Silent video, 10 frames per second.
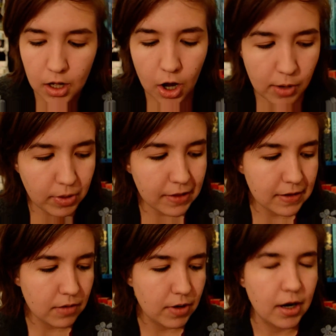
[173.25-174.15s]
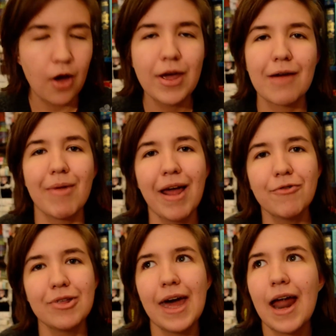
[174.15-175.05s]
Alright, what else did I read? Oh yeah, right
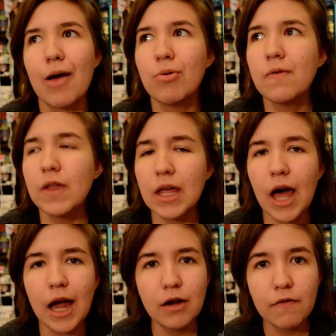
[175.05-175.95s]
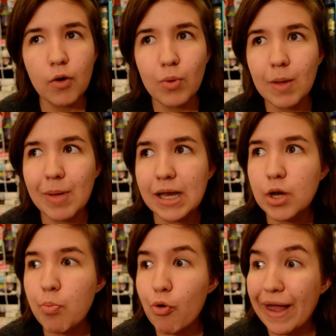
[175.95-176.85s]
after that, I was feeling kind of a wee bit
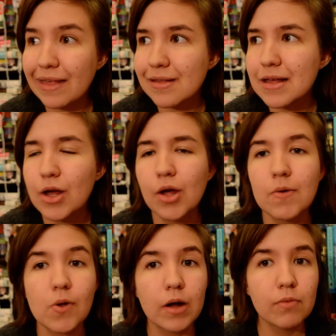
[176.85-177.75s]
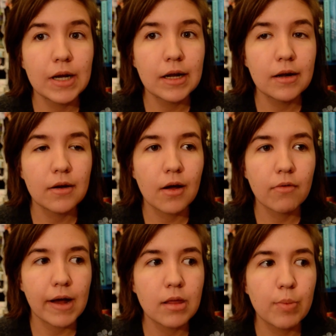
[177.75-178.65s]
depressed, so I read, I
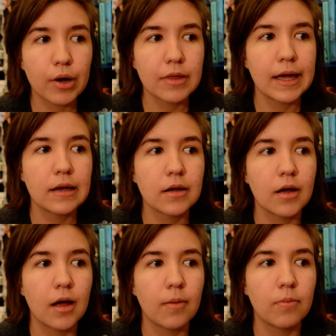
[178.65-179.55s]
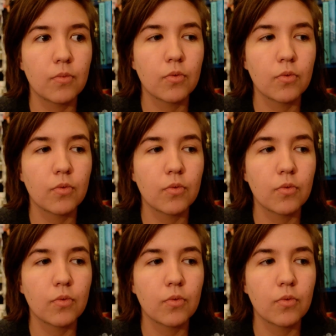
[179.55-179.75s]
read the book that, um,